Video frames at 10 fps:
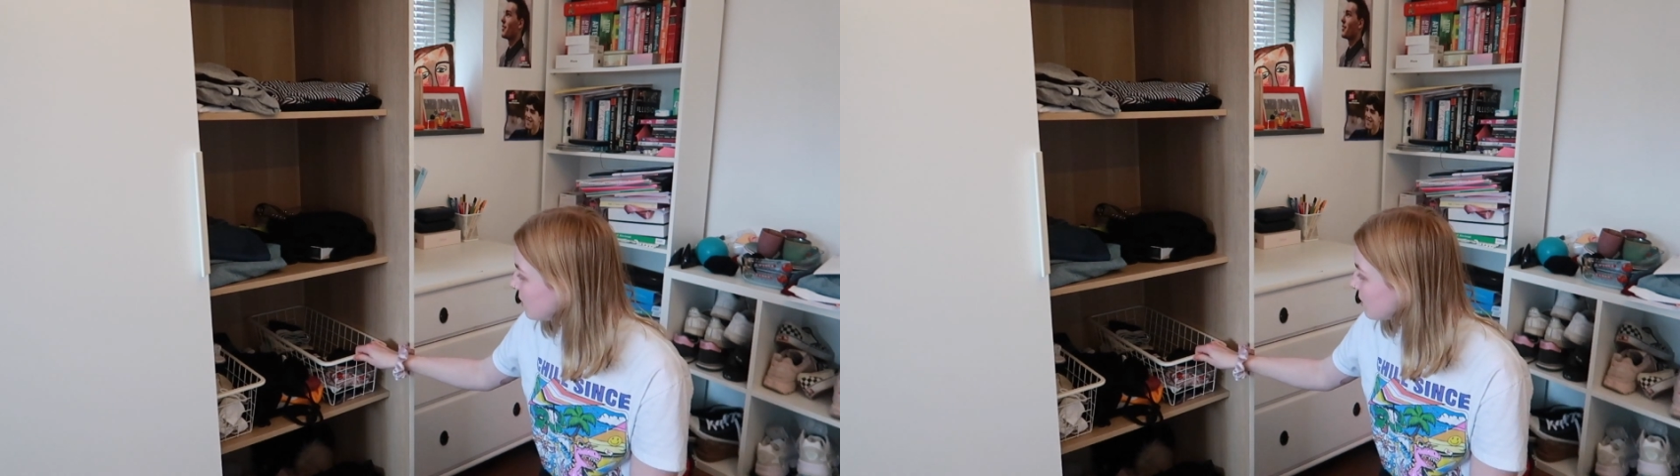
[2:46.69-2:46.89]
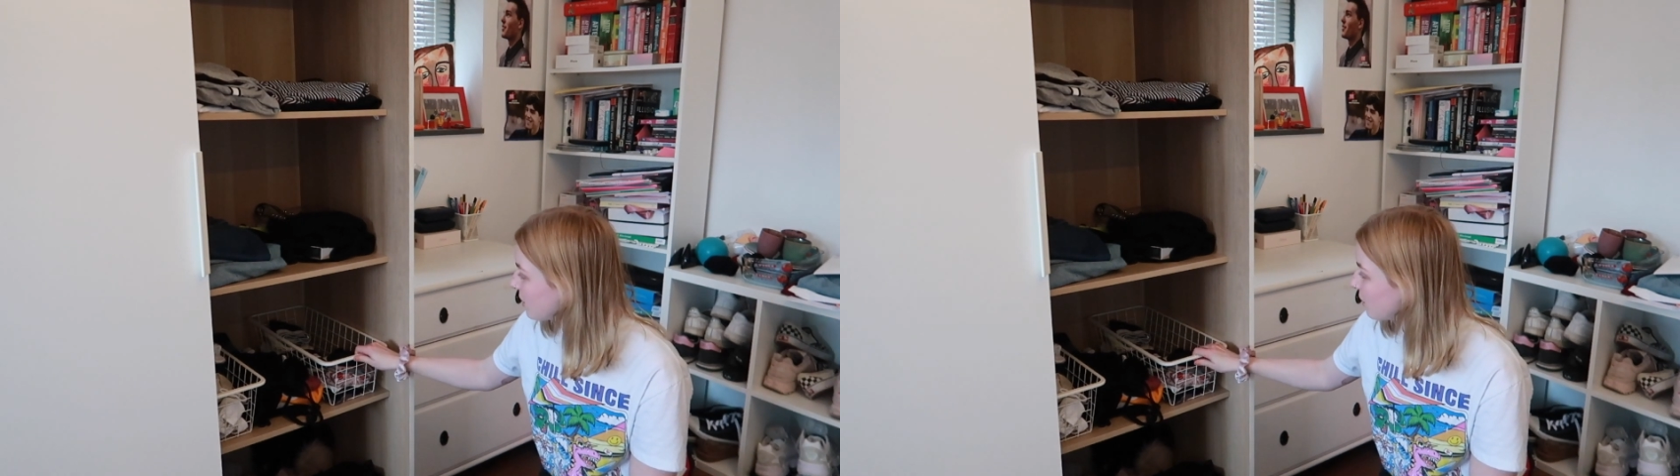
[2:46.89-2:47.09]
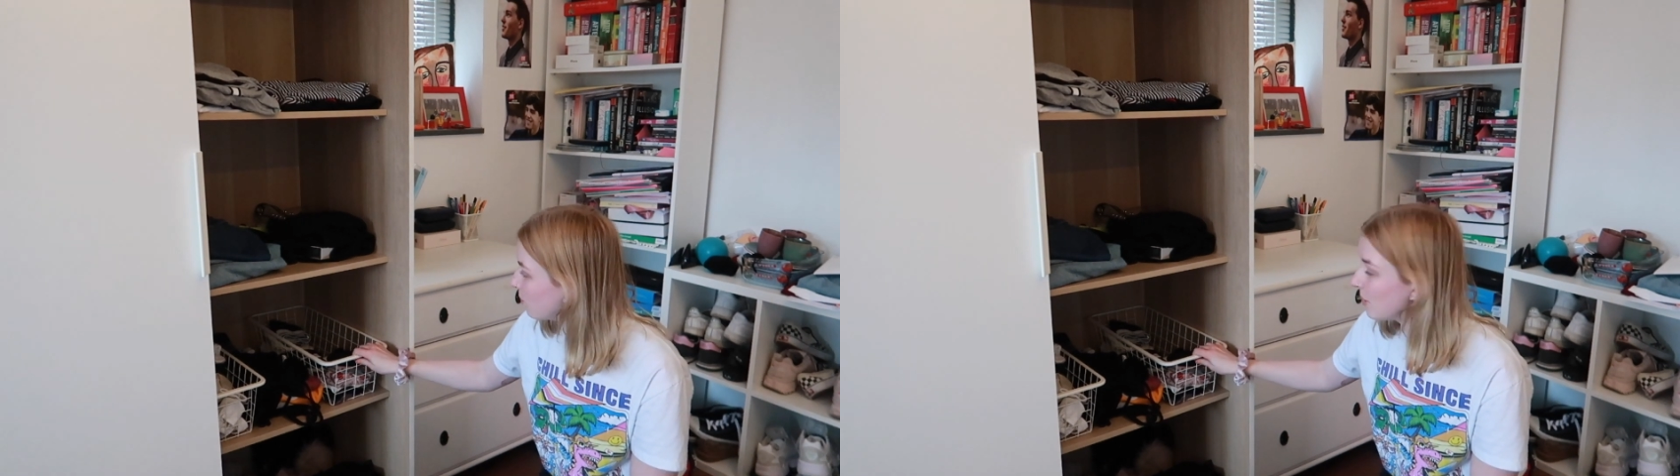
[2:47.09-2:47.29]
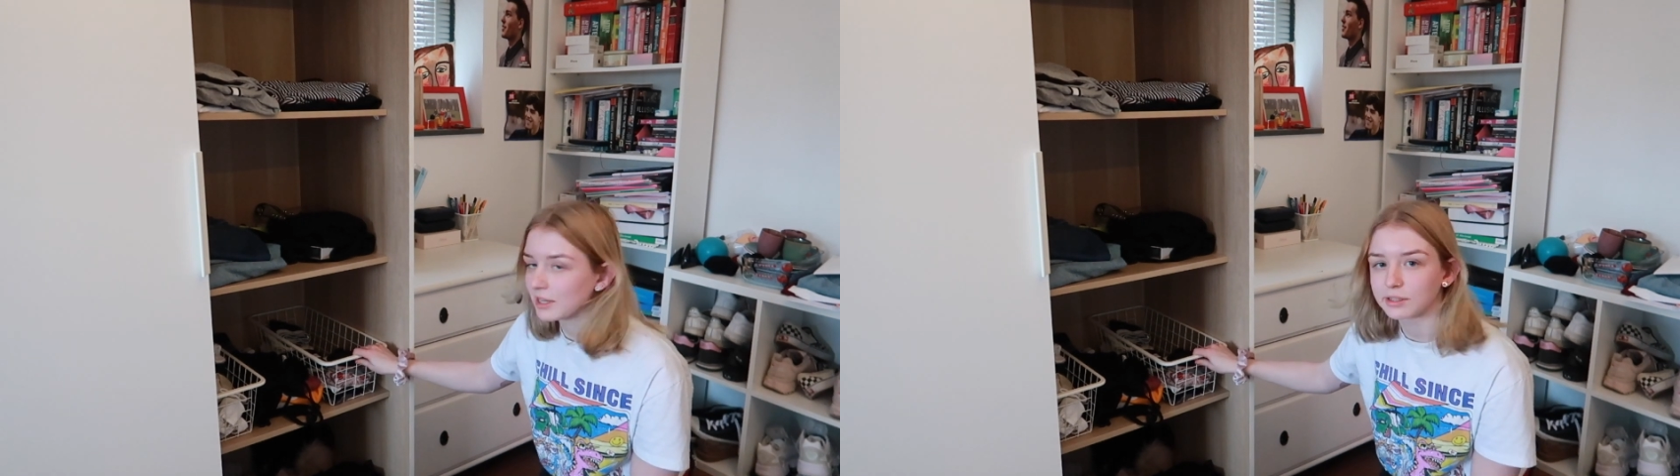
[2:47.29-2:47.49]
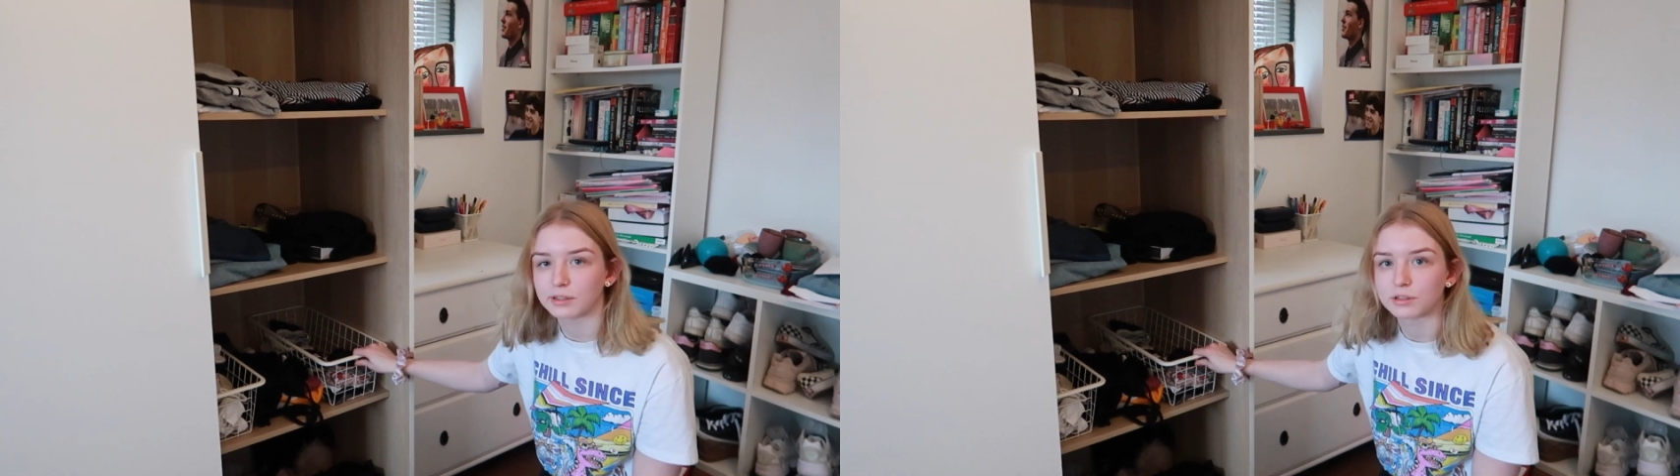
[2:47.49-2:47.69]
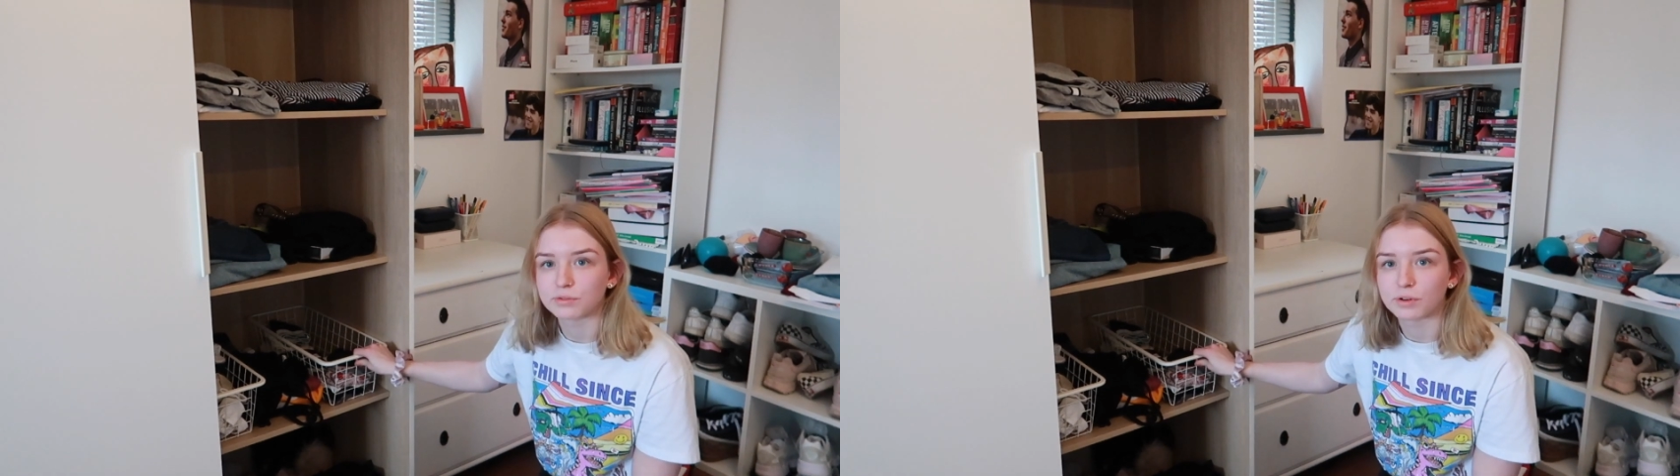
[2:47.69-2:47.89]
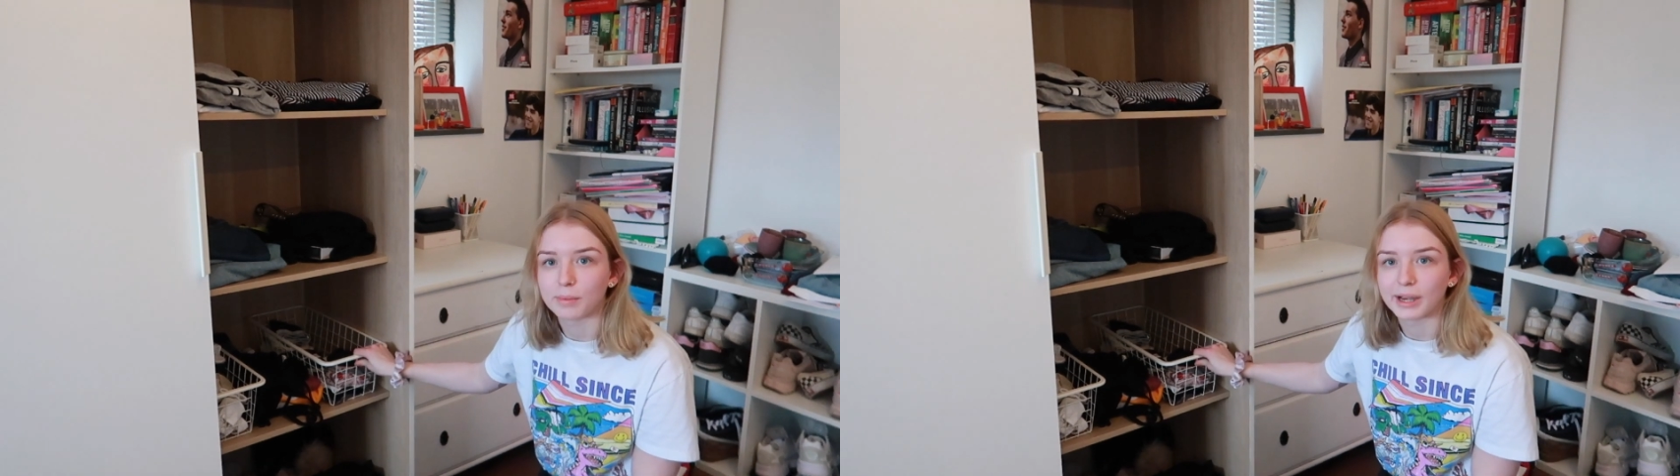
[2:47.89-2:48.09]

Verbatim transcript: these little baskets from